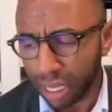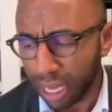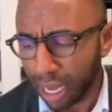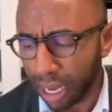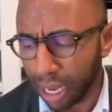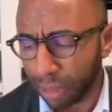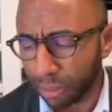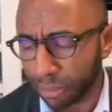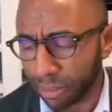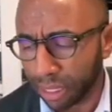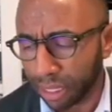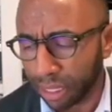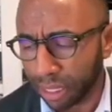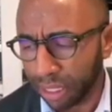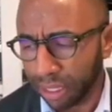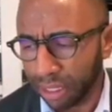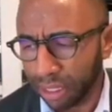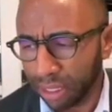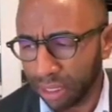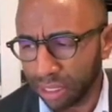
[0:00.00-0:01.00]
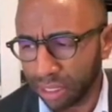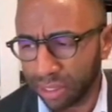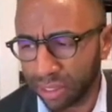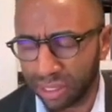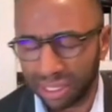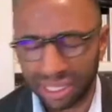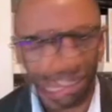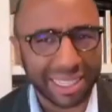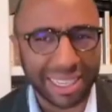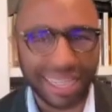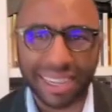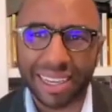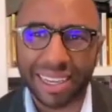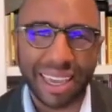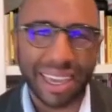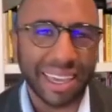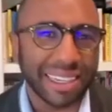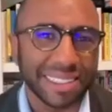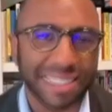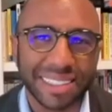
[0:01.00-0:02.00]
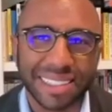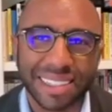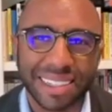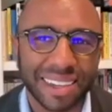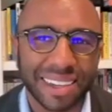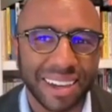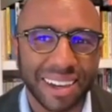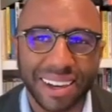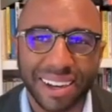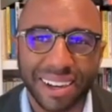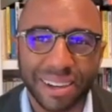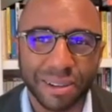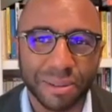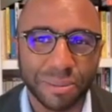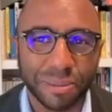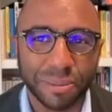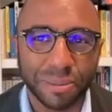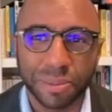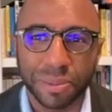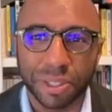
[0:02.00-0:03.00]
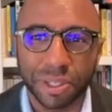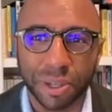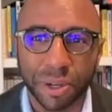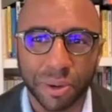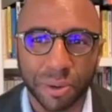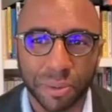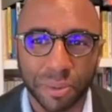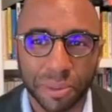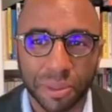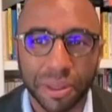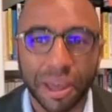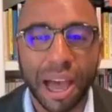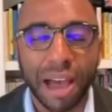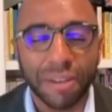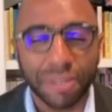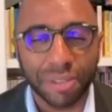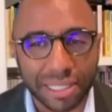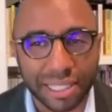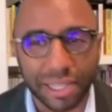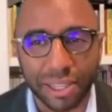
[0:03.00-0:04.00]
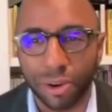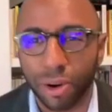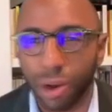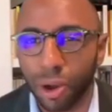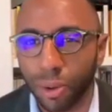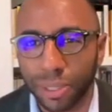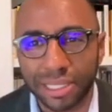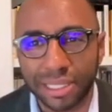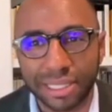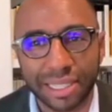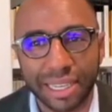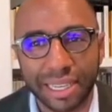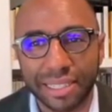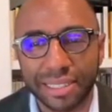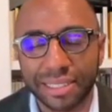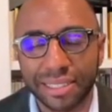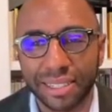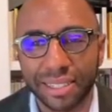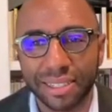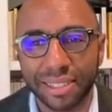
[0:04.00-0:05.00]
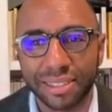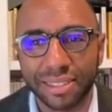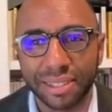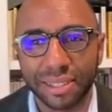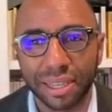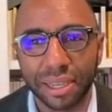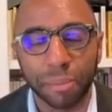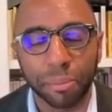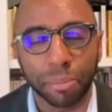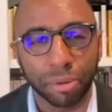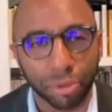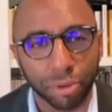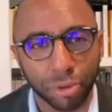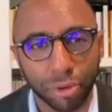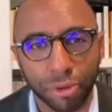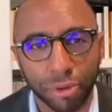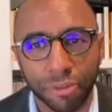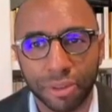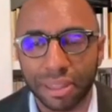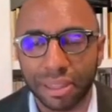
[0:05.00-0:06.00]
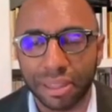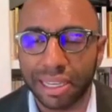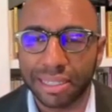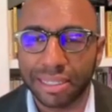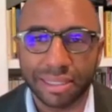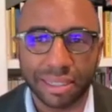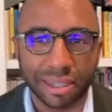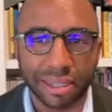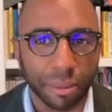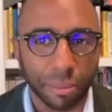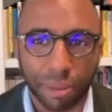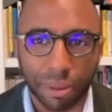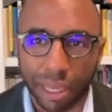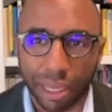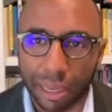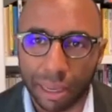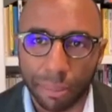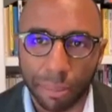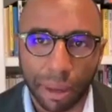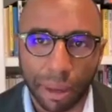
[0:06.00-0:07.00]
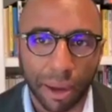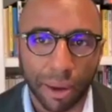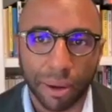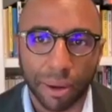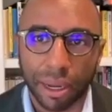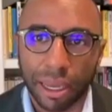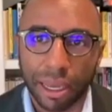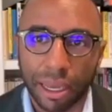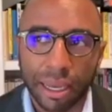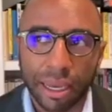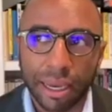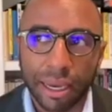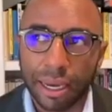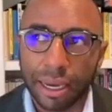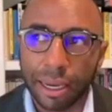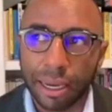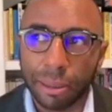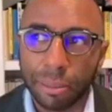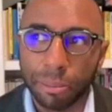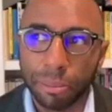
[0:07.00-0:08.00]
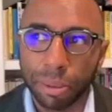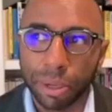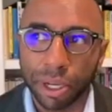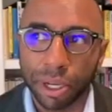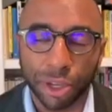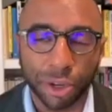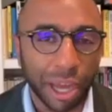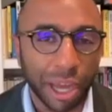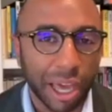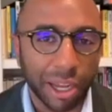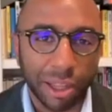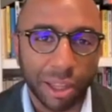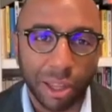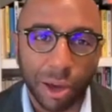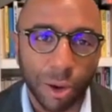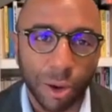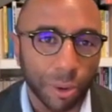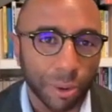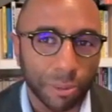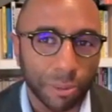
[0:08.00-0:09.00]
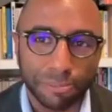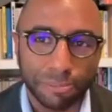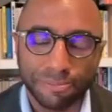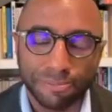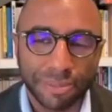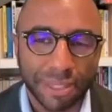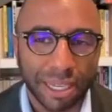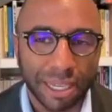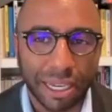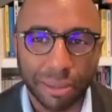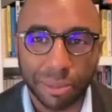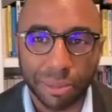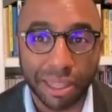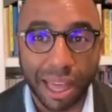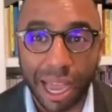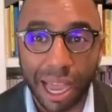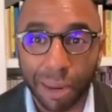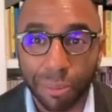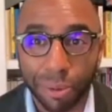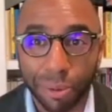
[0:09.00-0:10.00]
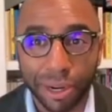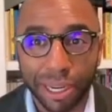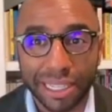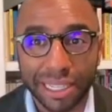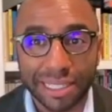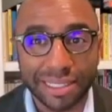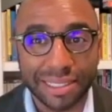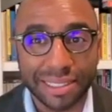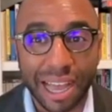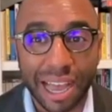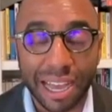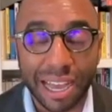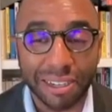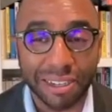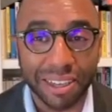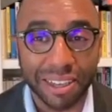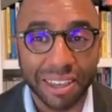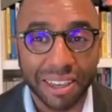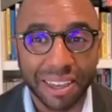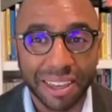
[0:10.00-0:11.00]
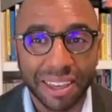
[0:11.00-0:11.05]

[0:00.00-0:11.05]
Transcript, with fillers: um, just just get engaged. Um, you know, obviously there are always things to to improve and things to complain about, um, but you're not alone. Um, the library is not